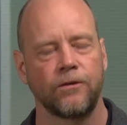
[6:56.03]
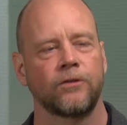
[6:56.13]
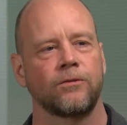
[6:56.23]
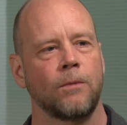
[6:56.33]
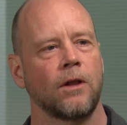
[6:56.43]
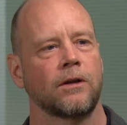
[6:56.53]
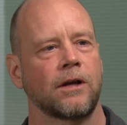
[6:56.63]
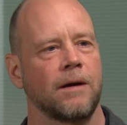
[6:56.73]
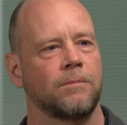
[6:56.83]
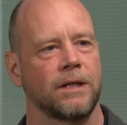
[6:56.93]
for smaller
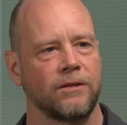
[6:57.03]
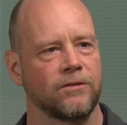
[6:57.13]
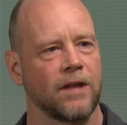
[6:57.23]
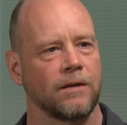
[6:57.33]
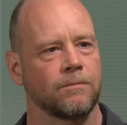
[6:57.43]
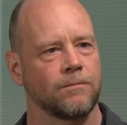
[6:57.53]
companies then?